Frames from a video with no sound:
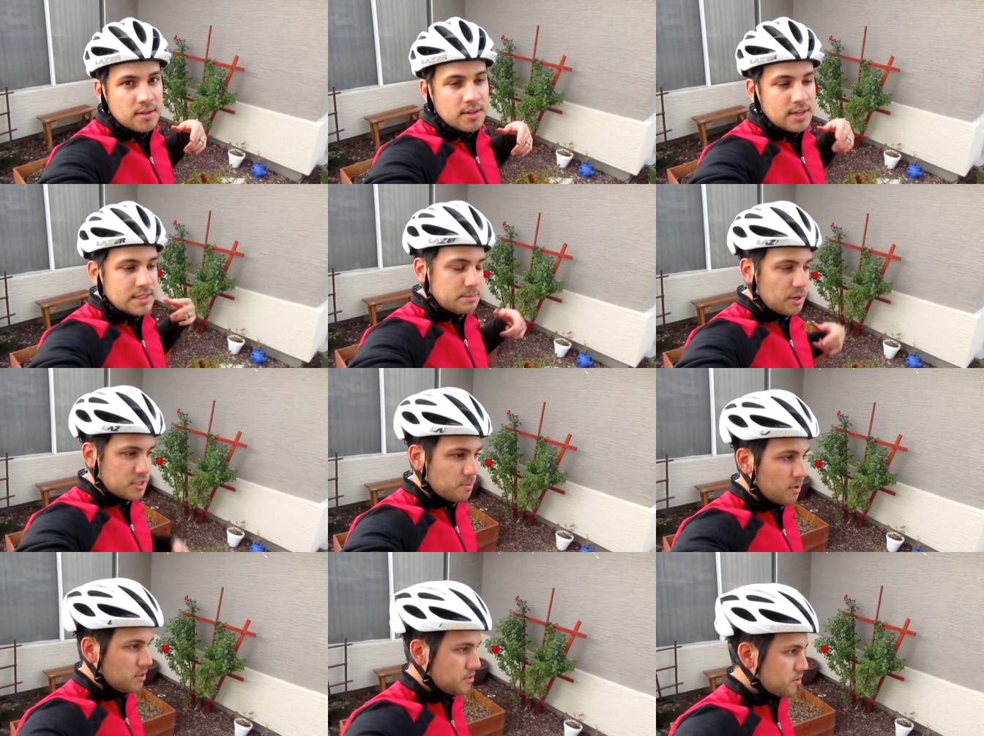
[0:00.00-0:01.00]
is much
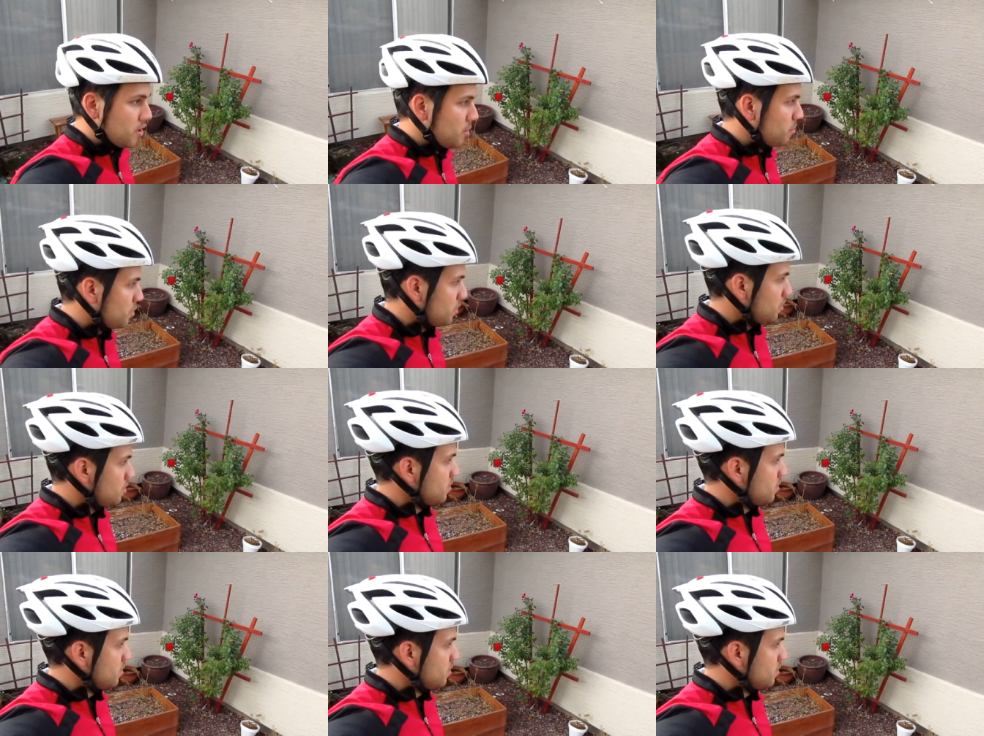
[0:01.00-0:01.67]
more enjoyable